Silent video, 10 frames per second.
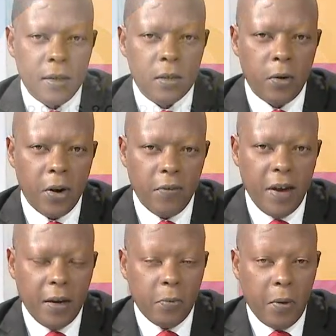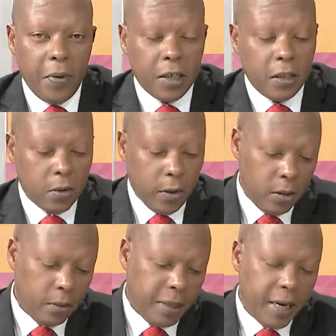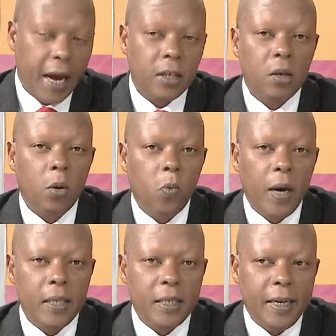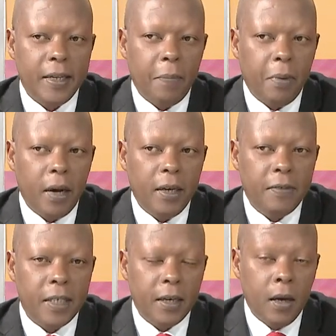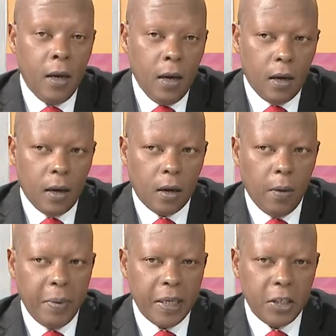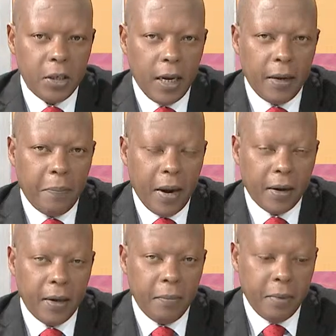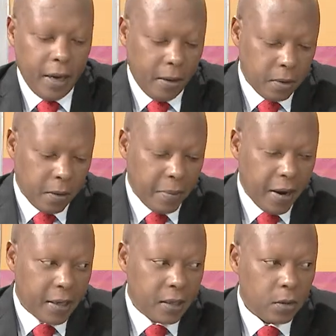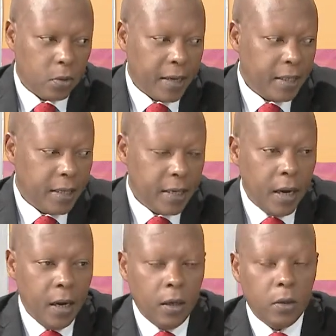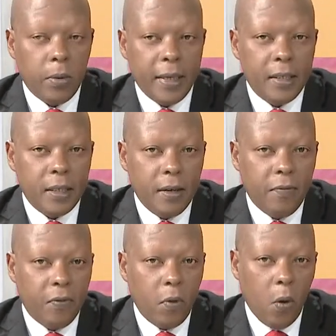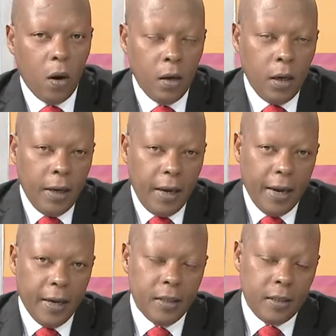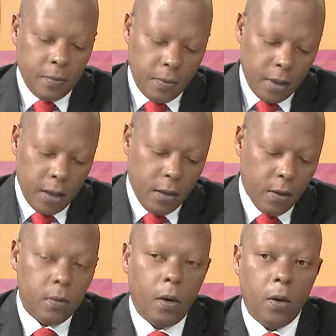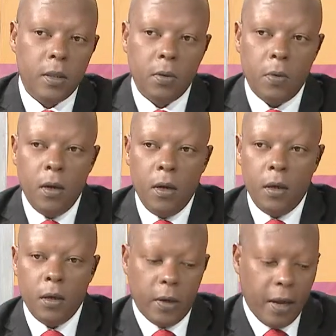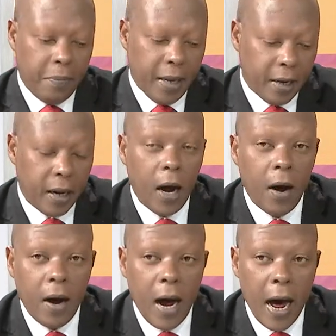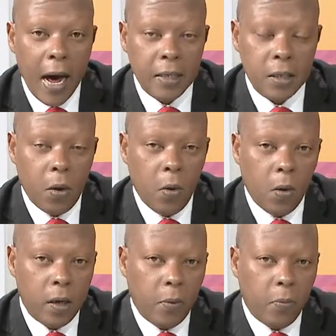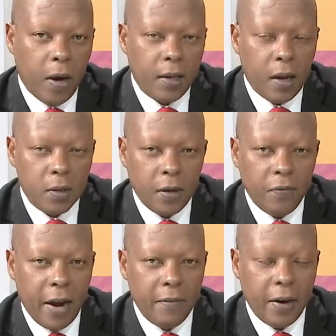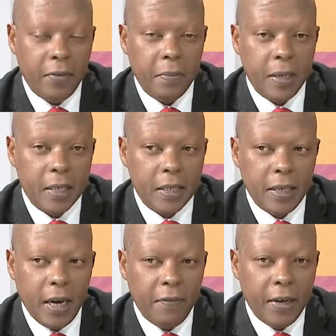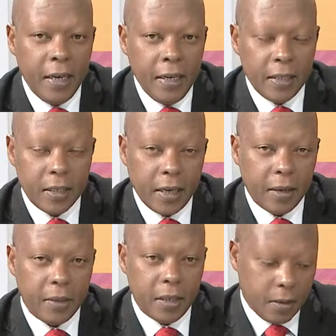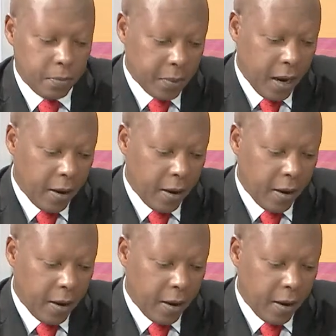The story of Helen Wawira. She's going to be in action on Wednesday in the powerlifting competition at the Paralympic Games Paris 2024, and also keeping our eyes on the 1,500 meters T11. It's taking just